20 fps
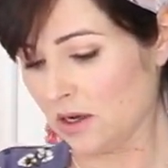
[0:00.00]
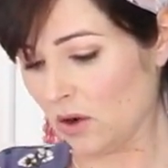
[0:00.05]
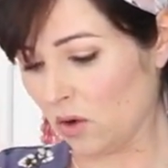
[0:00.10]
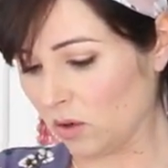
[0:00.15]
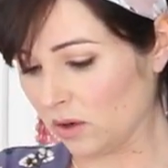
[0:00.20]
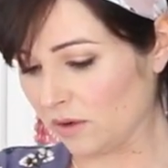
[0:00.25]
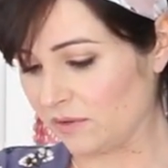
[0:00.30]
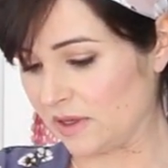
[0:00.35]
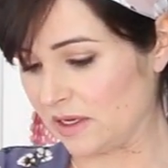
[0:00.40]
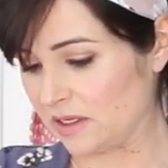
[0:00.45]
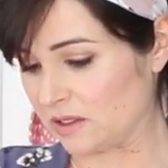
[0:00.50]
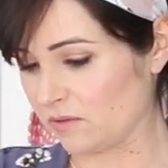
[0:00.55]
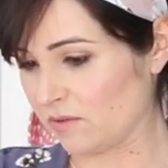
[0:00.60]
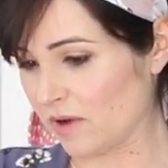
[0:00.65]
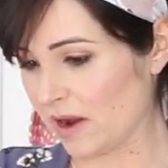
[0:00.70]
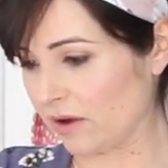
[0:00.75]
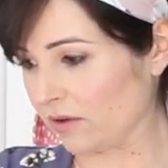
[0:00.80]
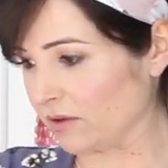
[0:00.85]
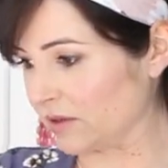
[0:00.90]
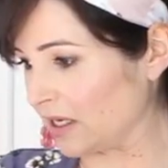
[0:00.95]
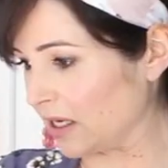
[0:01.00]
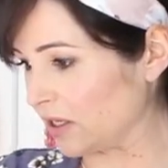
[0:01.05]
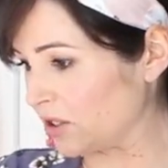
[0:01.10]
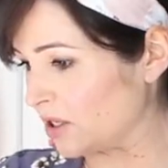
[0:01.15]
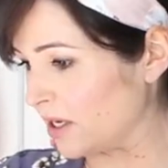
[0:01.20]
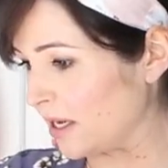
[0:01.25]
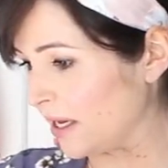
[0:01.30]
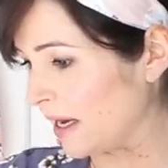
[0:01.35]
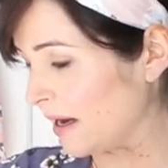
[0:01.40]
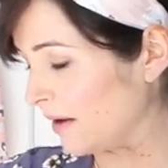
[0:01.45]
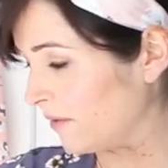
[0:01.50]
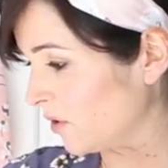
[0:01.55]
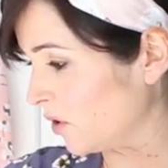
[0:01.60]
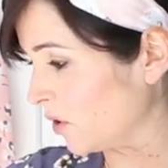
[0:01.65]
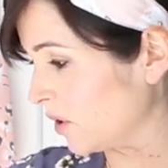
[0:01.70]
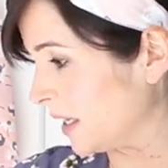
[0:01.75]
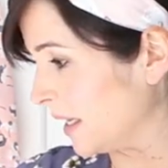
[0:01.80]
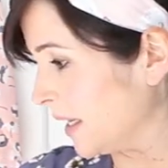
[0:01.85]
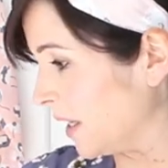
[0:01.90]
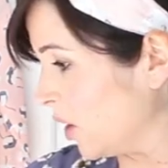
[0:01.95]
All of these are rayons actually, I haven't
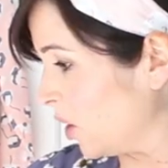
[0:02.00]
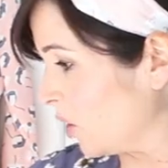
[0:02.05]
got it in